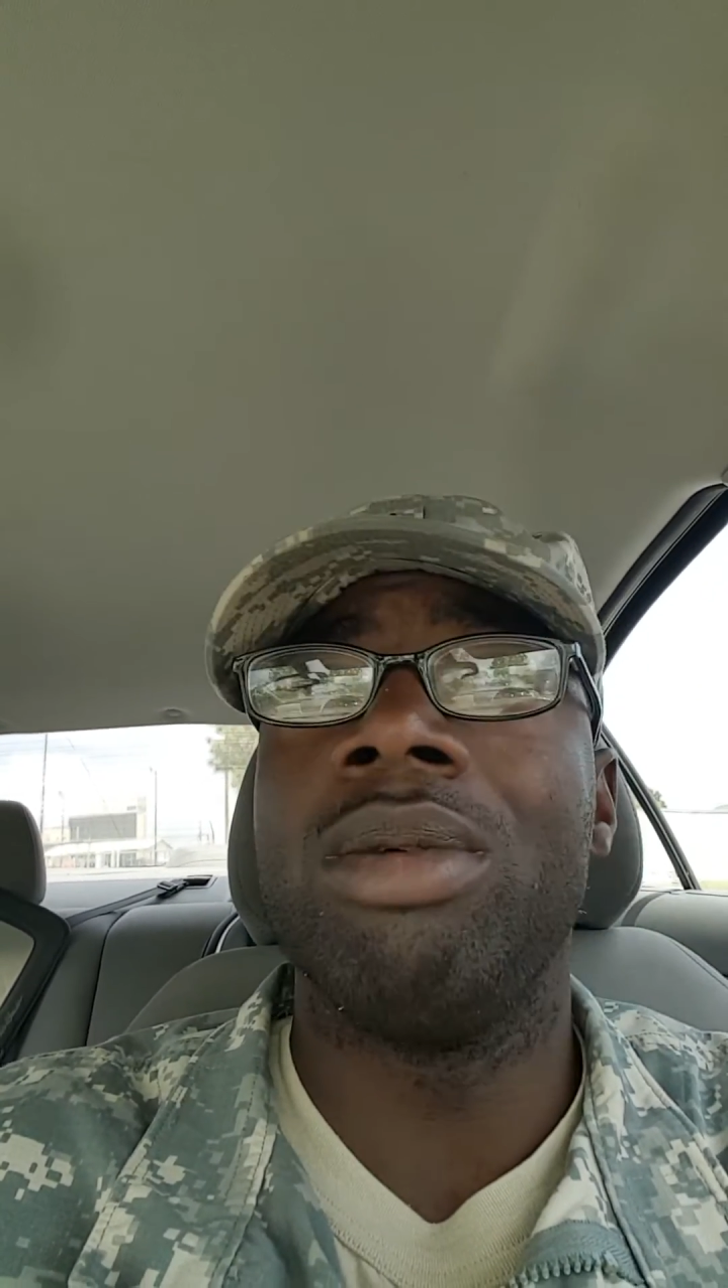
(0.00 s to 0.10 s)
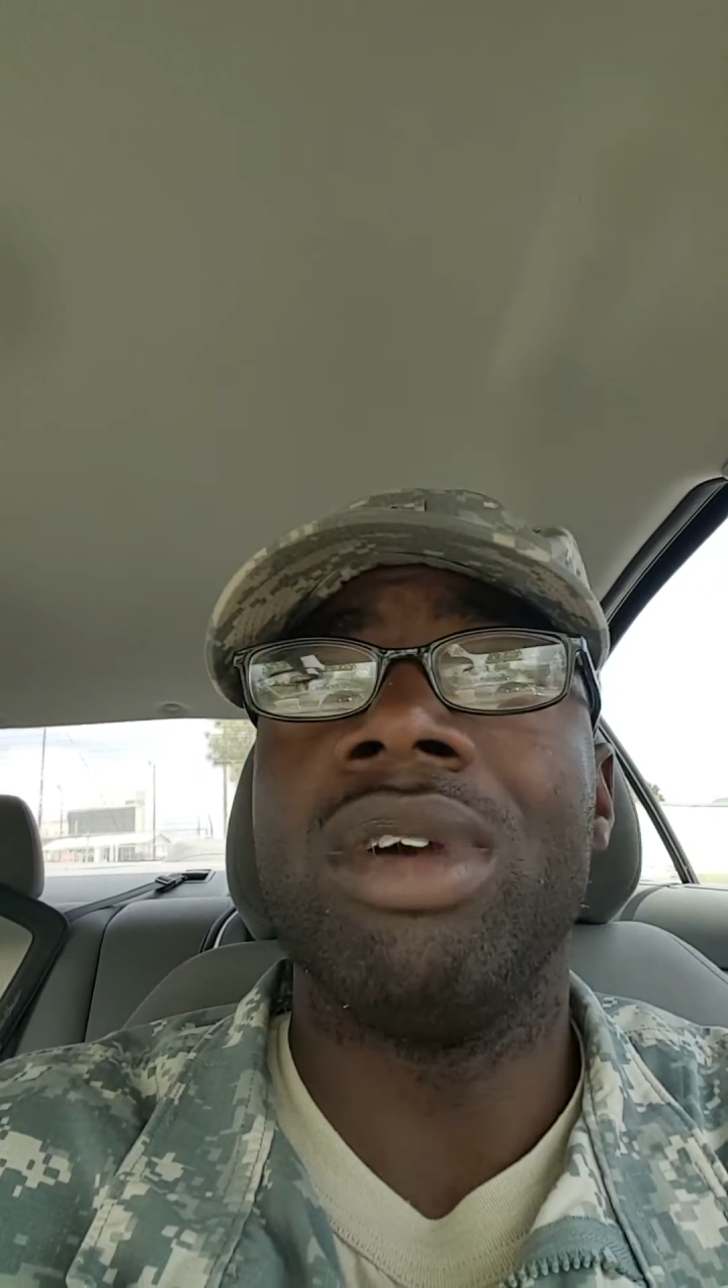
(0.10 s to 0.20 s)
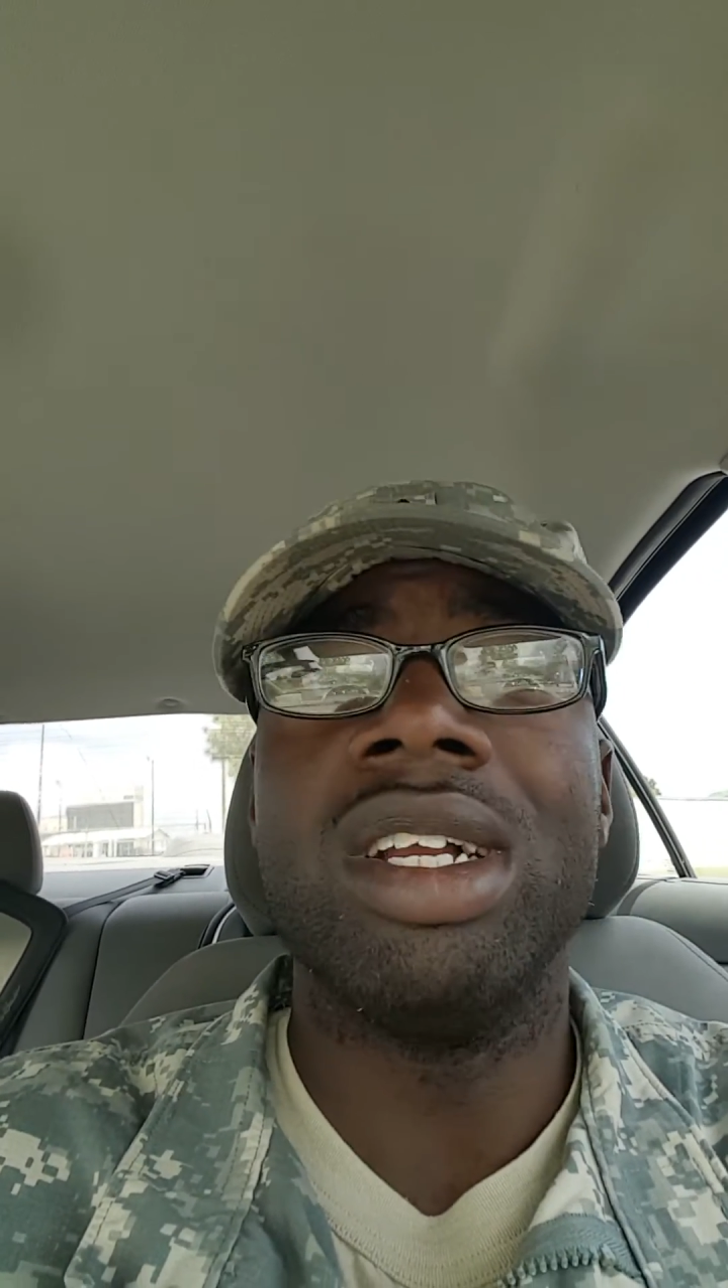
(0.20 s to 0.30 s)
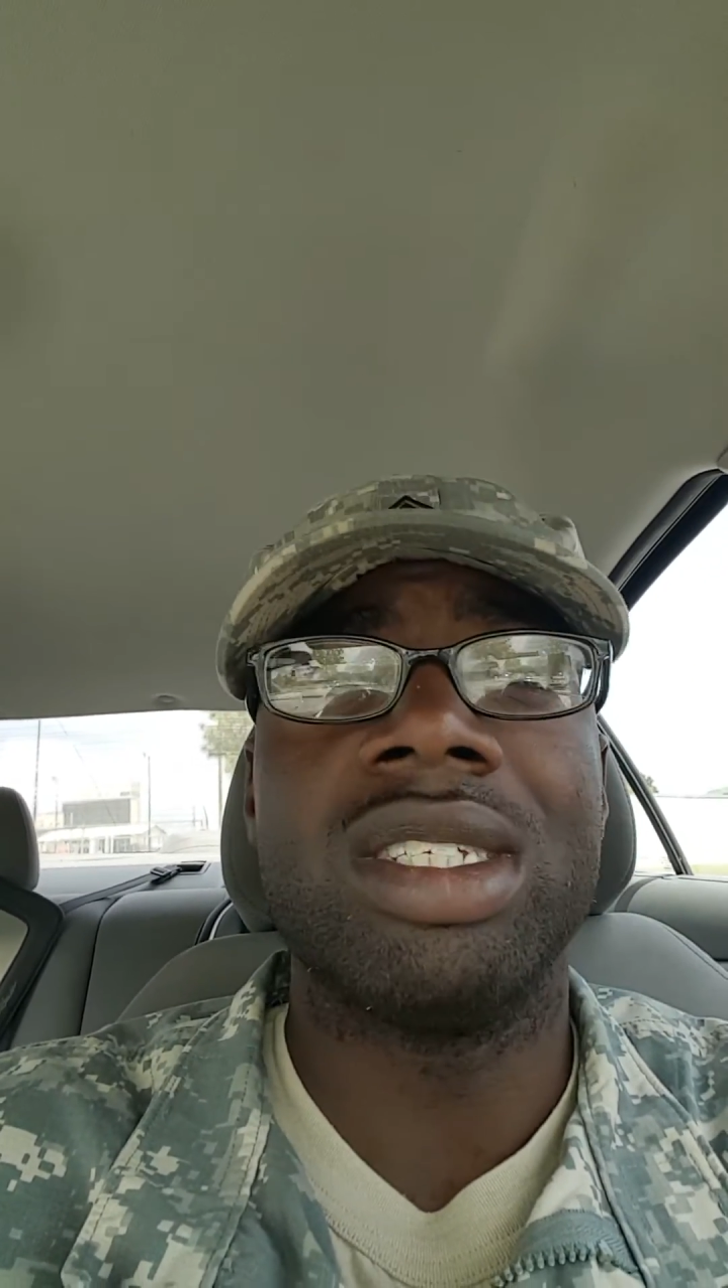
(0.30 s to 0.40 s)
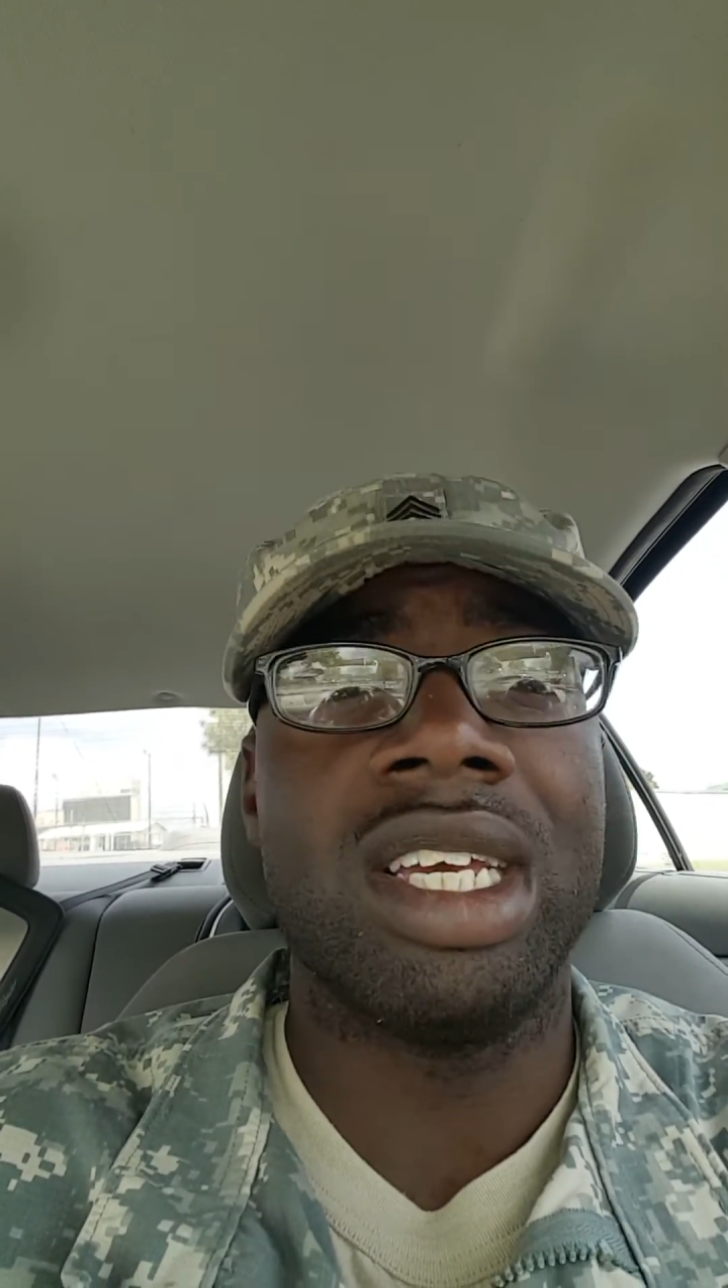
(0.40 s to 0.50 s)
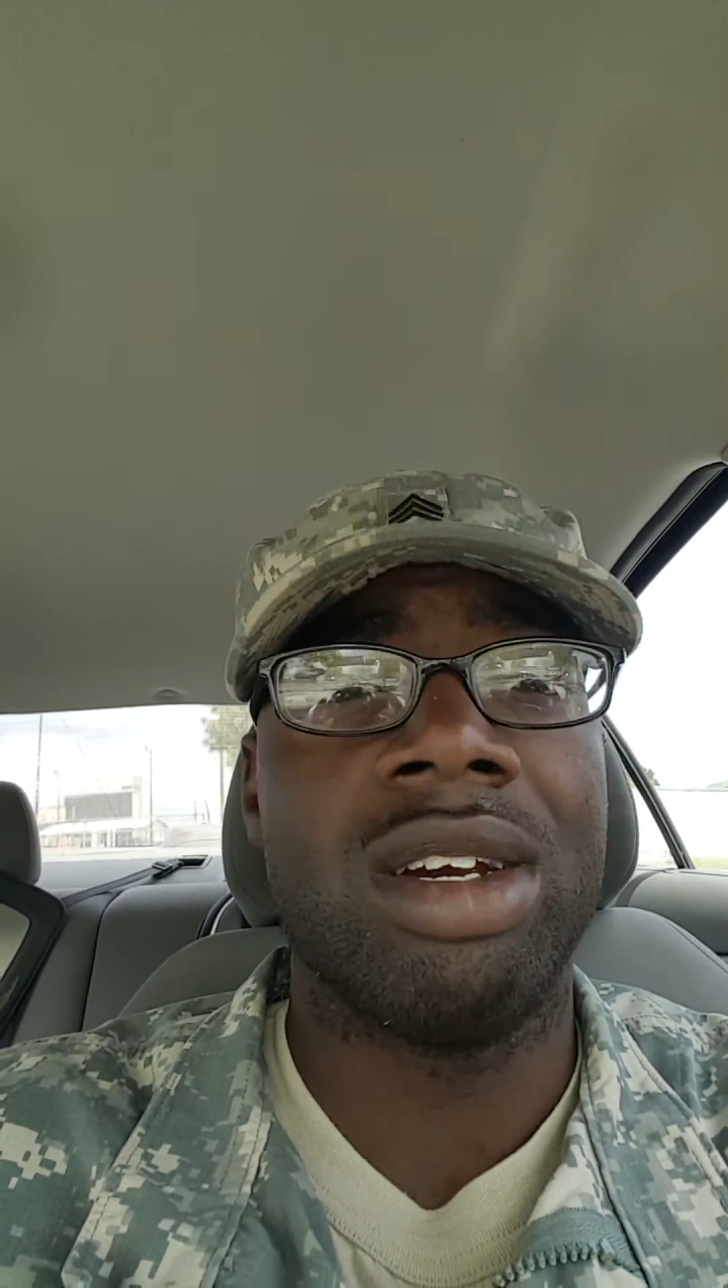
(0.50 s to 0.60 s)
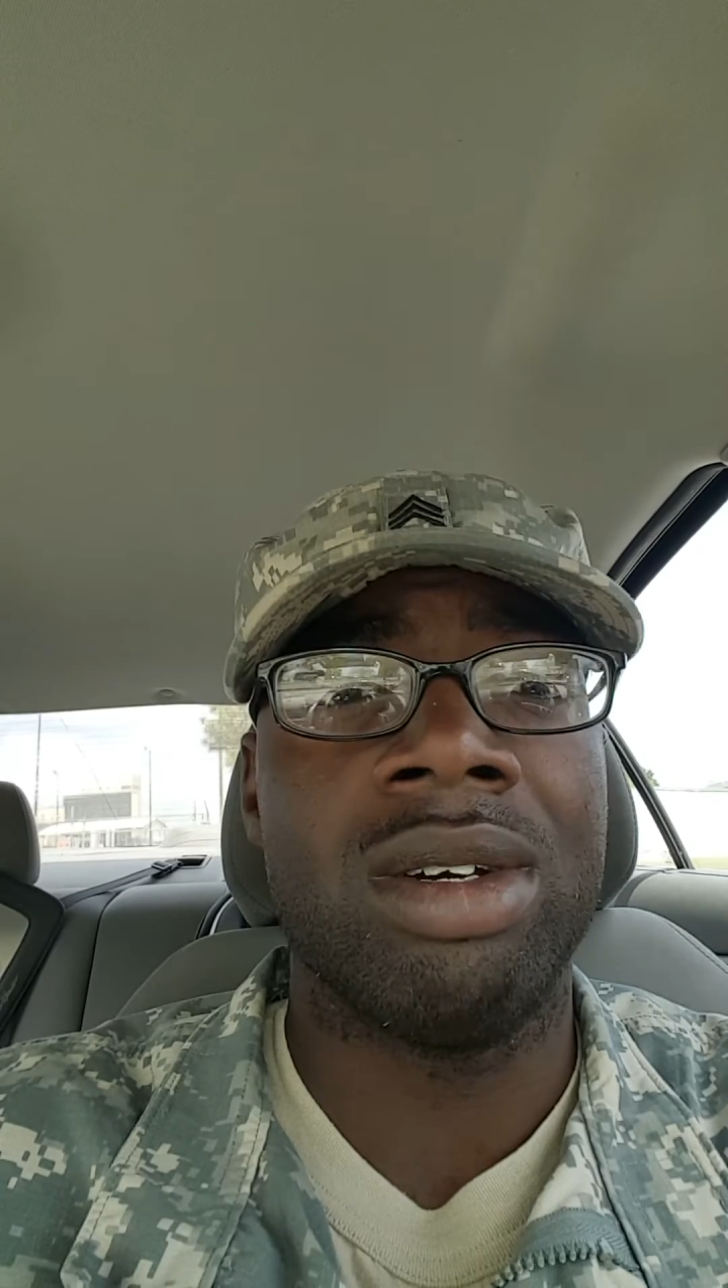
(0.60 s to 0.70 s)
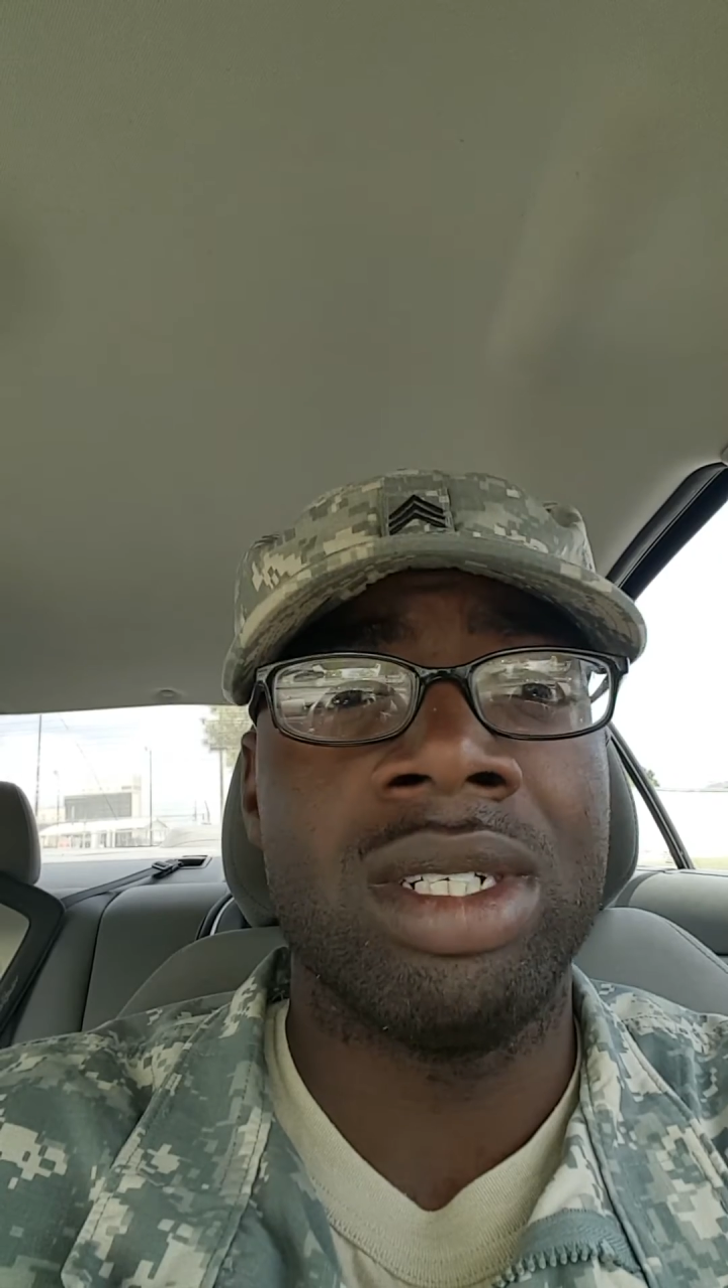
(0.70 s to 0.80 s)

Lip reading: military,